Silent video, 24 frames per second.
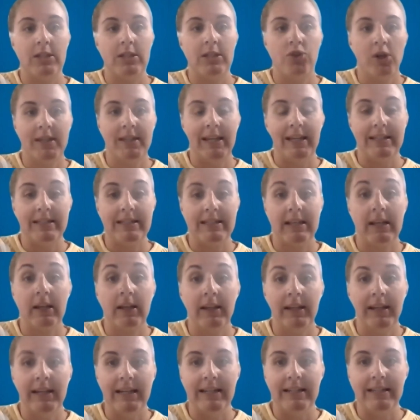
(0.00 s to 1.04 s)
a jersey.
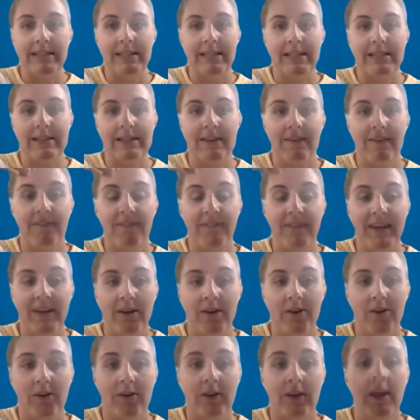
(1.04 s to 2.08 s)
It's cleats. It's a
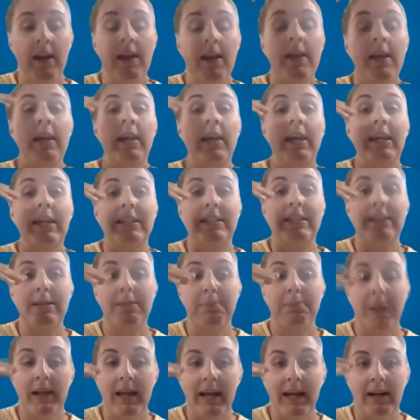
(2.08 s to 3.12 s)
field. It's
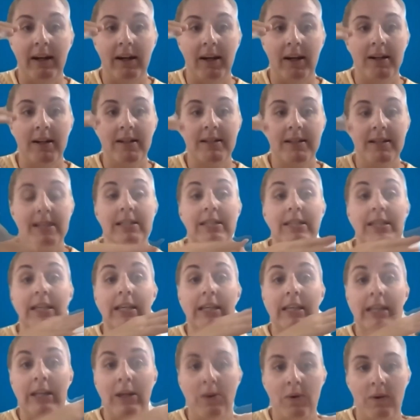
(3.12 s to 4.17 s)
the players. It's
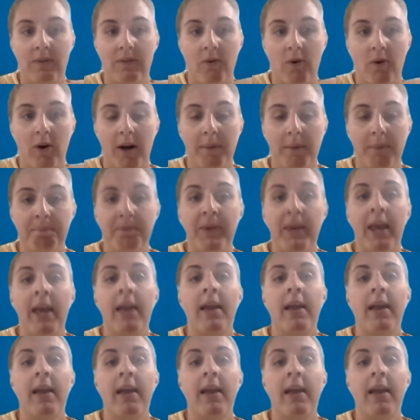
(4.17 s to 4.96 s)
the uniform.